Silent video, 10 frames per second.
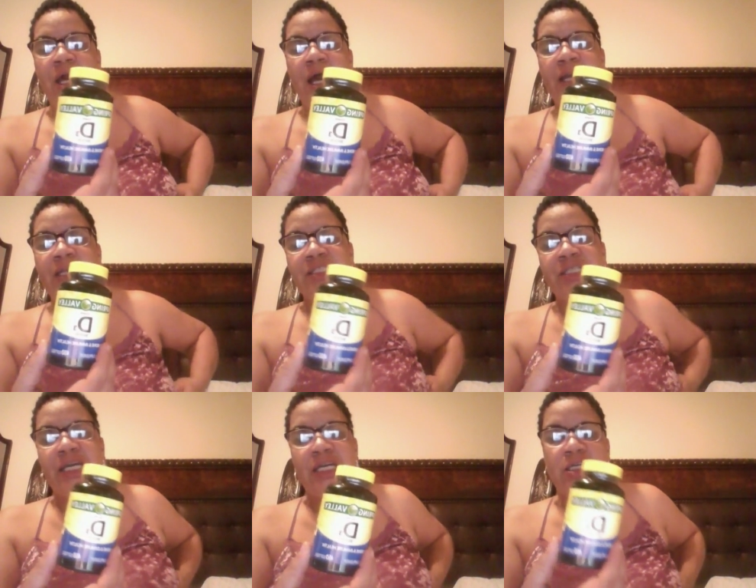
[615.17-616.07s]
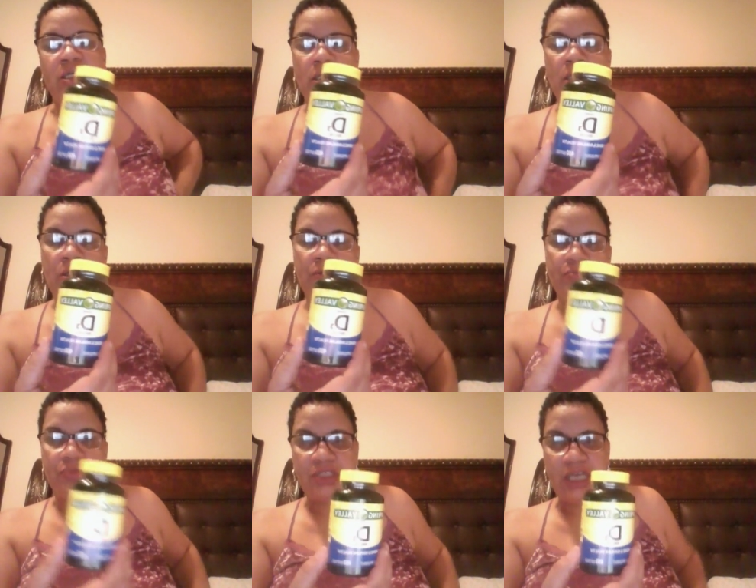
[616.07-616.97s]
I can take
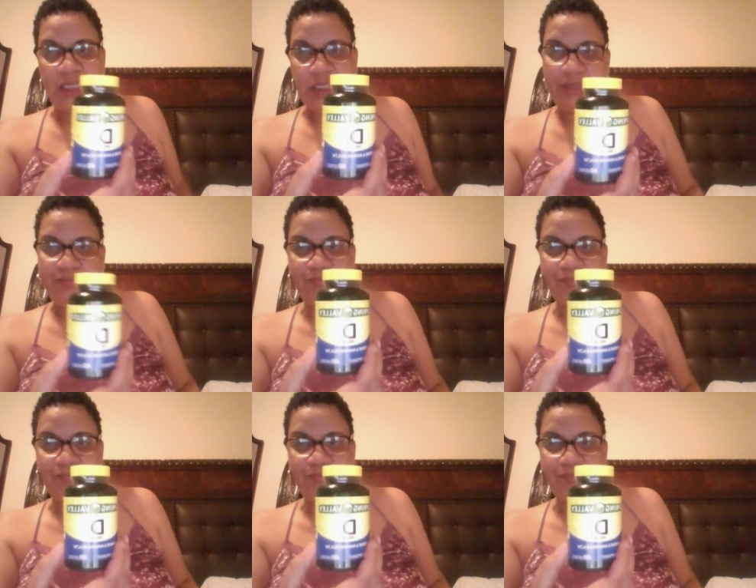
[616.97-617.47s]
um, daily.